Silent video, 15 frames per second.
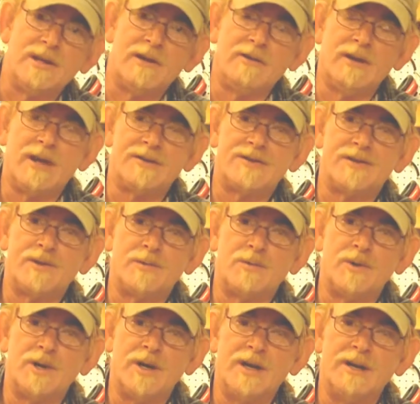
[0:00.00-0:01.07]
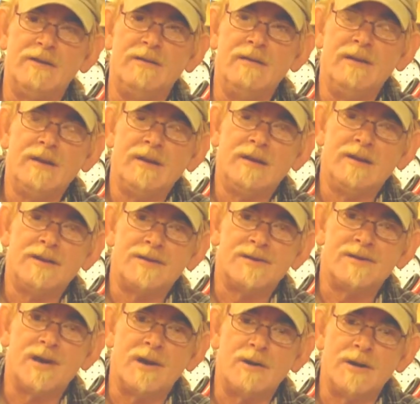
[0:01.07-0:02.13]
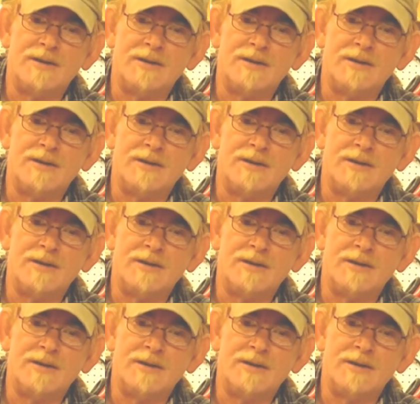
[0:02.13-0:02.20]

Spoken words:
low luster wood, so